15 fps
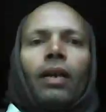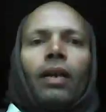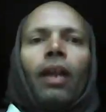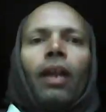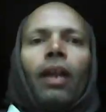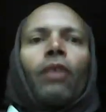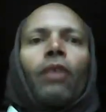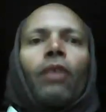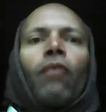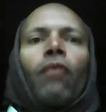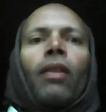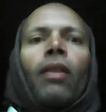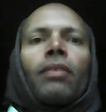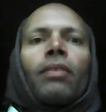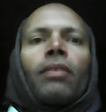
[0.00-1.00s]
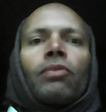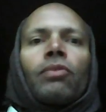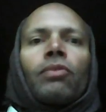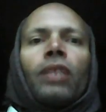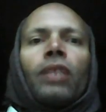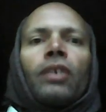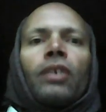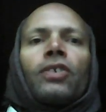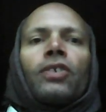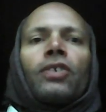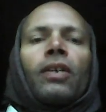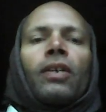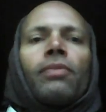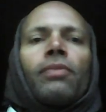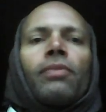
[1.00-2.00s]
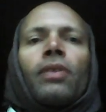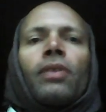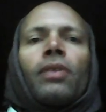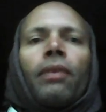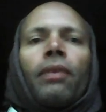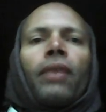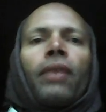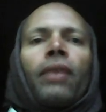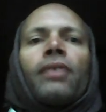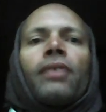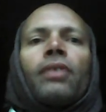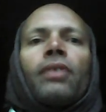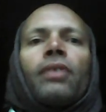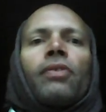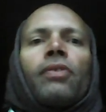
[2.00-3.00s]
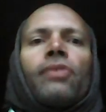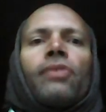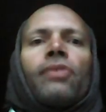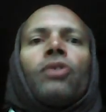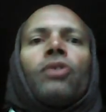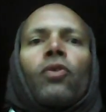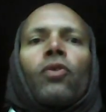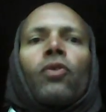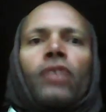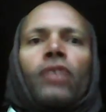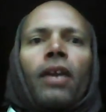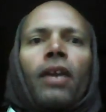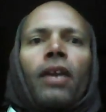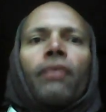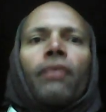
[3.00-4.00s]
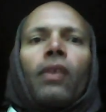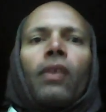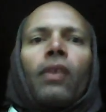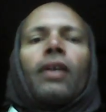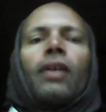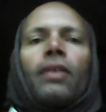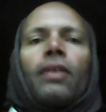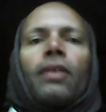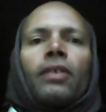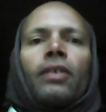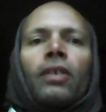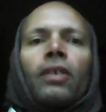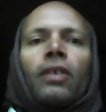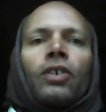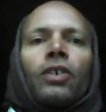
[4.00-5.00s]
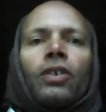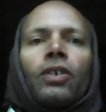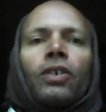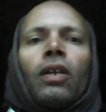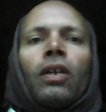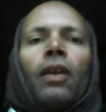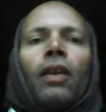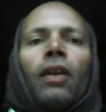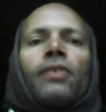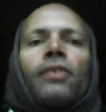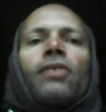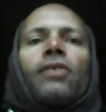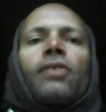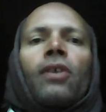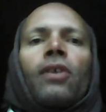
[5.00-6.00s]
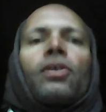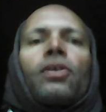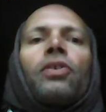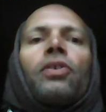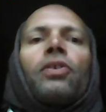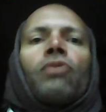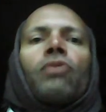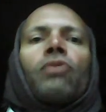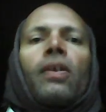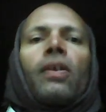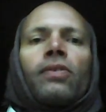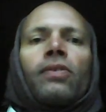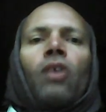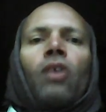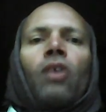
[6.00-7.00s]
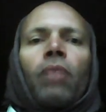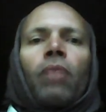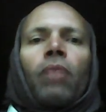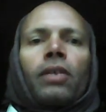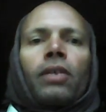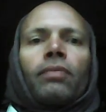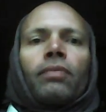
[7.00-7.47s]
Hello and welcome to the English Times. Friends, this is your channel for learning English. Let's start today's topic.